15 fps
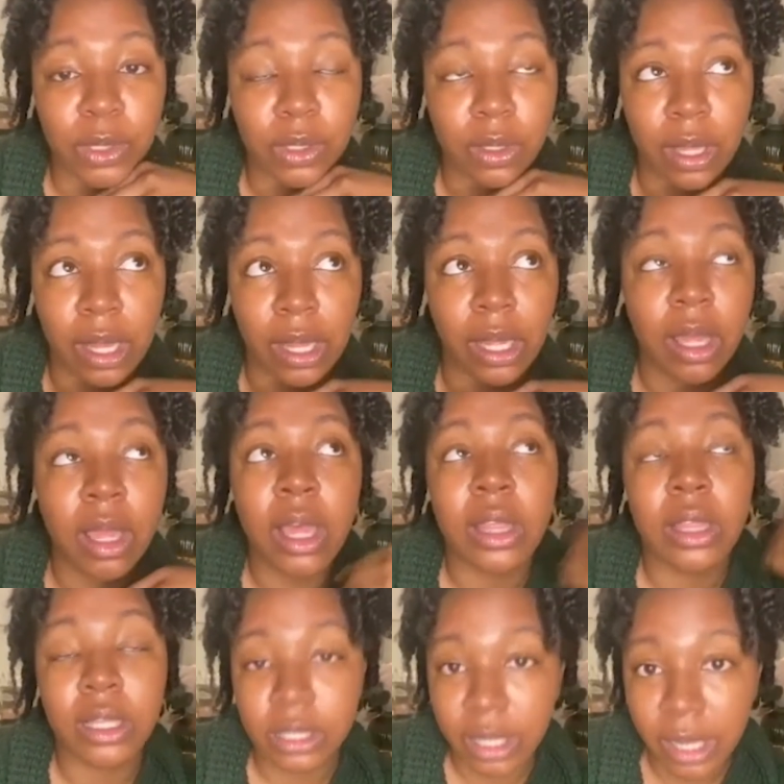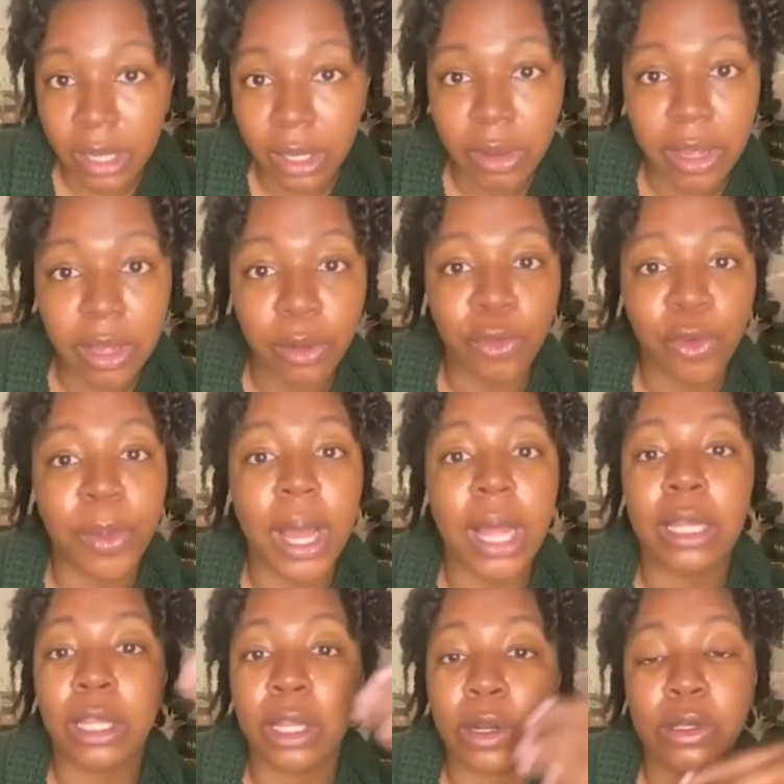So like the skincare group, I
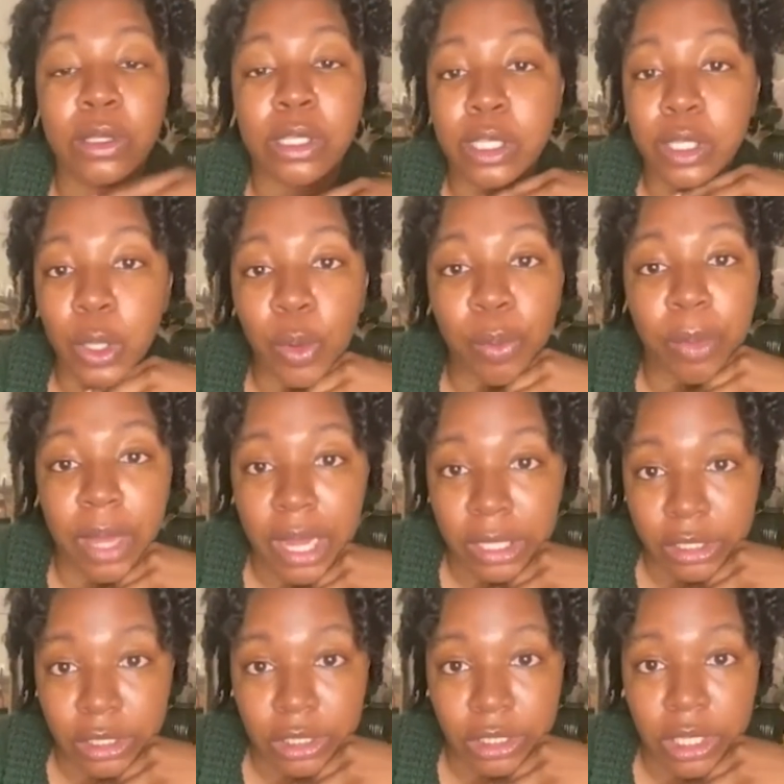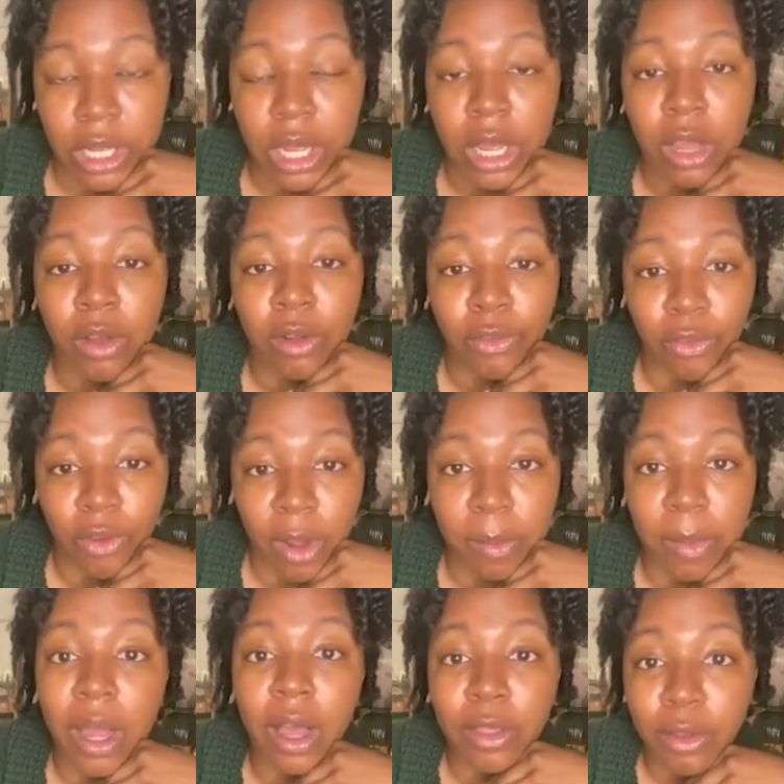learned so much from
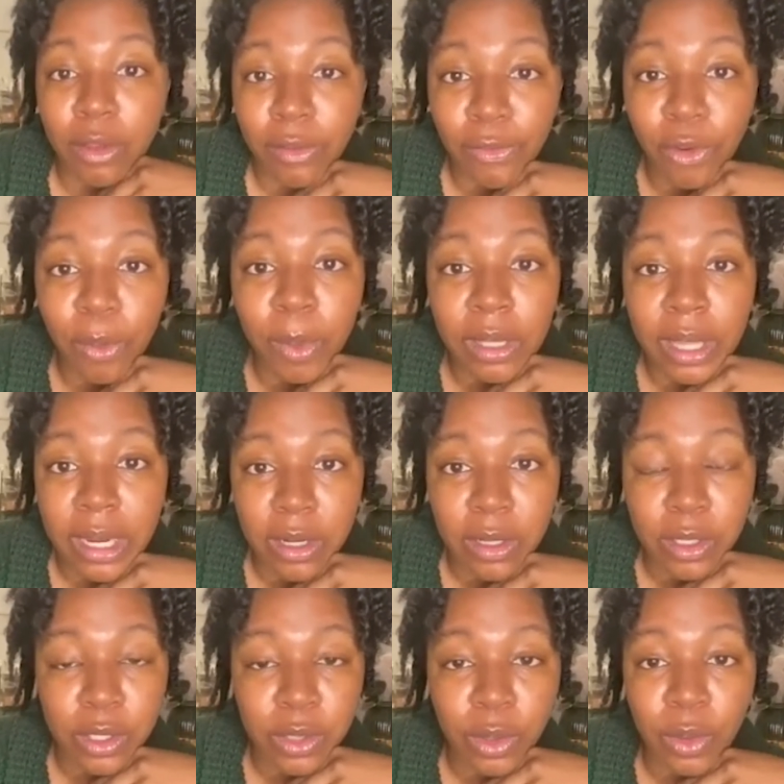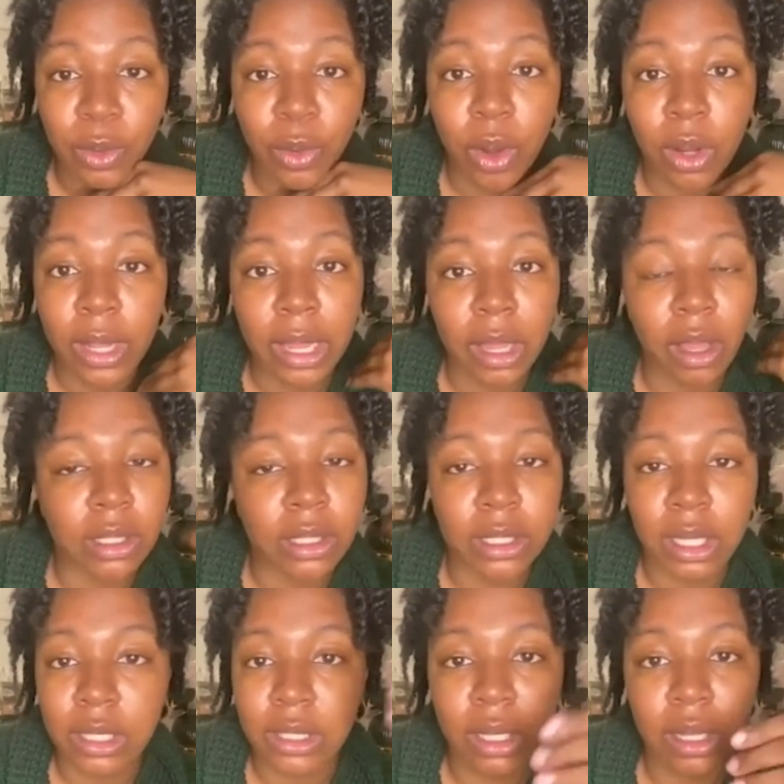other formulators who are like as
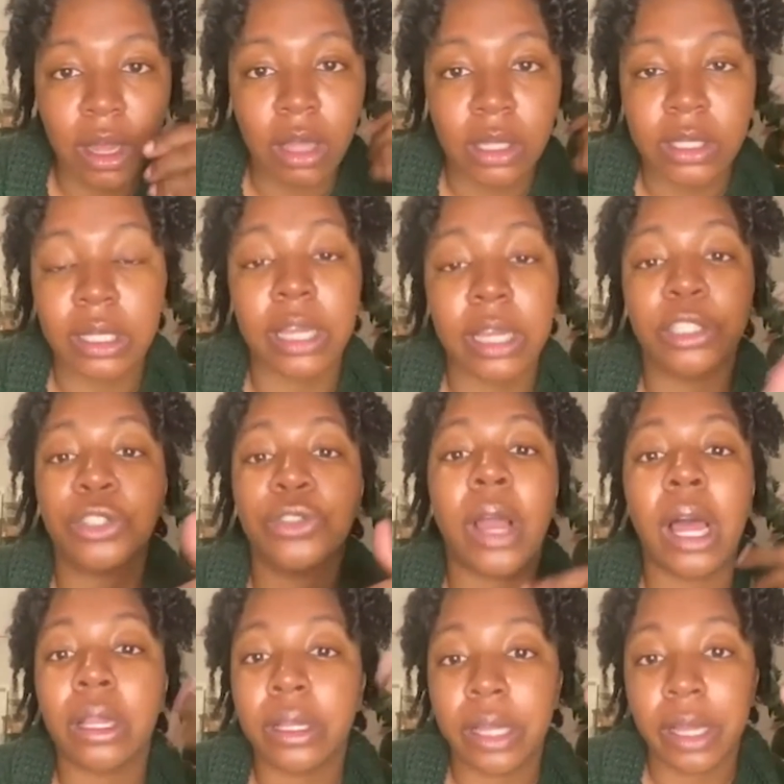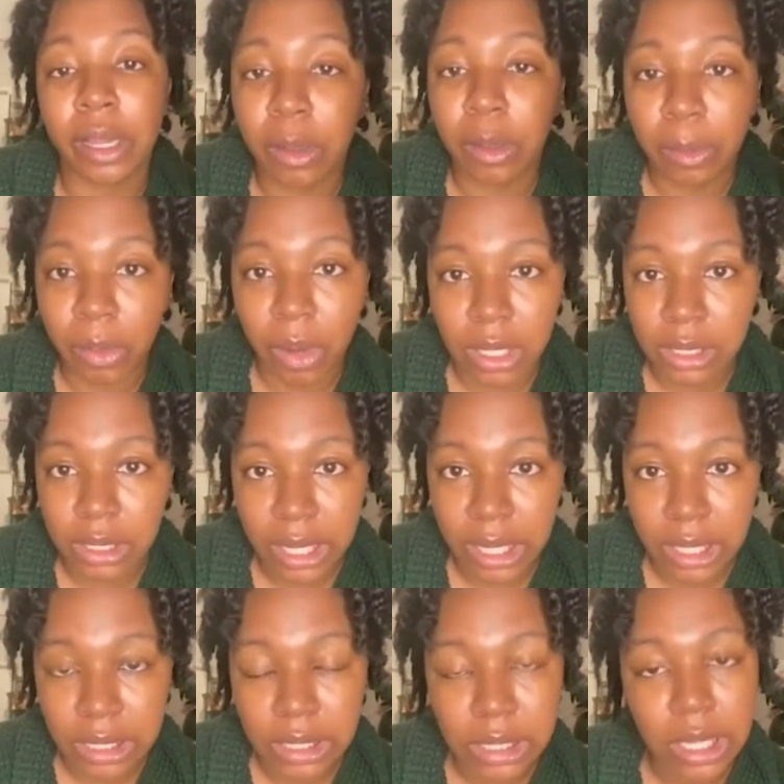a constant like trial and error
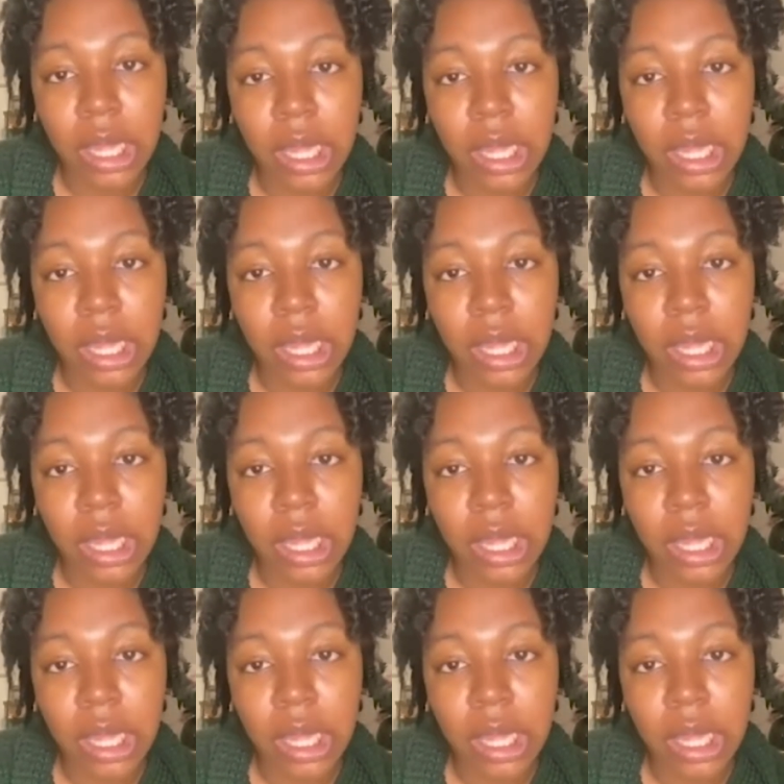process.